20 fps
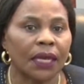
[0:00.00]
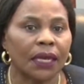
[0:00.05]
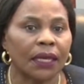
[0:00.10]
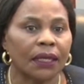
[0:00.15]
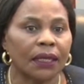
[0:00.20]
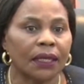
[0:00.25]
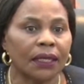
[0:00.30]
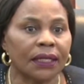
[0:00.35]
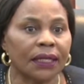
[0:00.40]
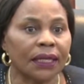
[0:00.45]
The
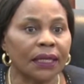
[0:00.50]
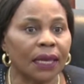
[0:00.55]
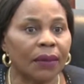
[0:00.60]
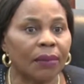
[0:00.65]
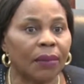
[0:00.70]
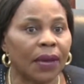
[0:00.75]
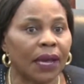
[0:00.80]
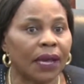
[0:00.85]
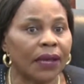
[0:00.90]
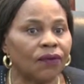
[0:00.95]

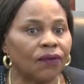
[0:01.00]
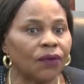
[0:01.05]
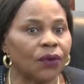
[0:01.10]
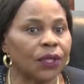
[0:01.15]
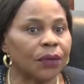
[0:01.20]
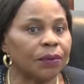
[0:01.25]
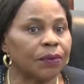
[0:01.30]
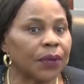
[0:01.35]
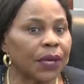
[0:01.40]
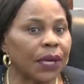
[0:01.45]
syllabi the
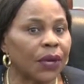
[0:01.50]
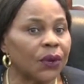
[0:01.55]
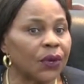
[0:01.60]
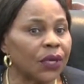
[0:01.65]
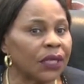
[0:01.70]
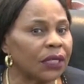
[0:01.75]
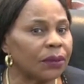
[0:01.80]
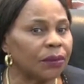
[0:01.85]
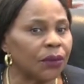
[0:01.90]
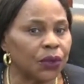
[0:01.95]
priority
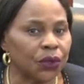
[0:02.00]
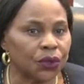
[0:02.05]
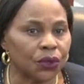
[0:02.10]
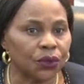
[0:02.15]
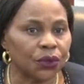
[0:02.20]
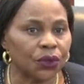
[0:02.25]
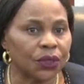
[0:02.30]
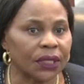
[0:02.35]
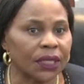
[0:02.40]
modules